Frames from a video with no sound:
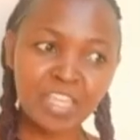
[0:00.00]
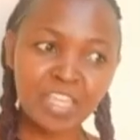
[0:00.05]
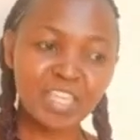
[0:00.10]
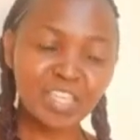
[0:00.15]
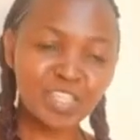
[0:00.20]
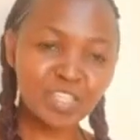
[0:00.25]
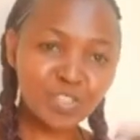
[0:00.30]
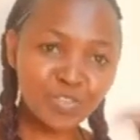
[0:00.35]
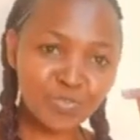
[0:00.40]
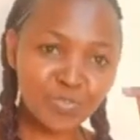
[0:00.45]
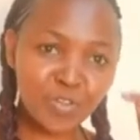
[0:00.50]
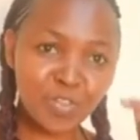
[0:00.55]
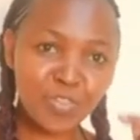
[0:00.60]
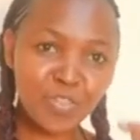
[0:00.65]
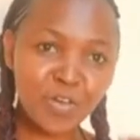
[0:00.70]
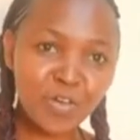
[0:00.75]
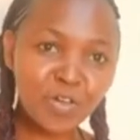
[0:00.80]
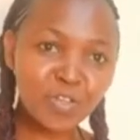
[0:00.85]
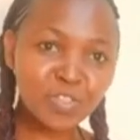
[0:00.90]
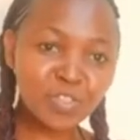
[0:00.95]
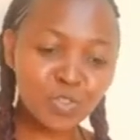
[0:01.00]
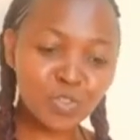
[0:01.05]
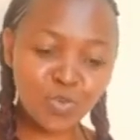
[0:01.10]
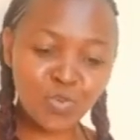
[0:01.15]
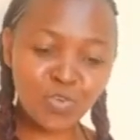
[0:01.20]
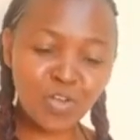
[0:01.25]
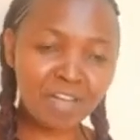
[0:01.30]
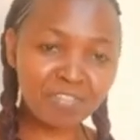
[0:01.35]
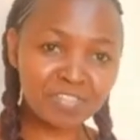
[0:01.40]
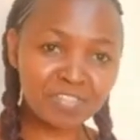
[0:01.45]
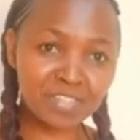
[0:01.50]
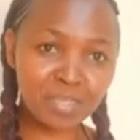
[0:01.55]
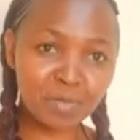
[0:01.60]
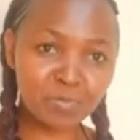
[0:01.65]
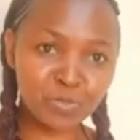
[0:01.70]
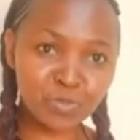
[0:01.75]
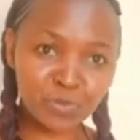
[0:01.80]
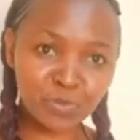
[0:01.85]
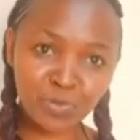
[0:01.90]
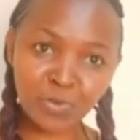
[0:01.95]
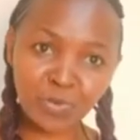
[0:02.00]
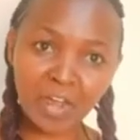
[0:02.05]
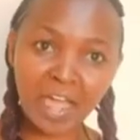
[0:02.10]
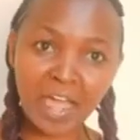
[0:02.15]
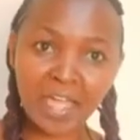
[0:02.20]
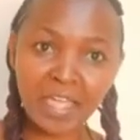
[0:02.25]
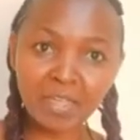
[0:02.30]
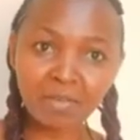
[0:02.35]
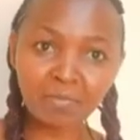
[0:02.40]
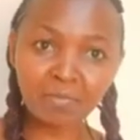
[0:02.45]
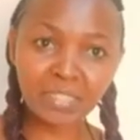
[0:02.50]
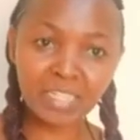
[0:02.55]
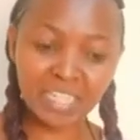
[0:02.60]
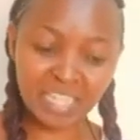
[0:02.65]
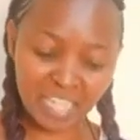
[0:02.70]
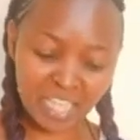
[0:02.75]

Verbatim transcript: is for those who have subscribed,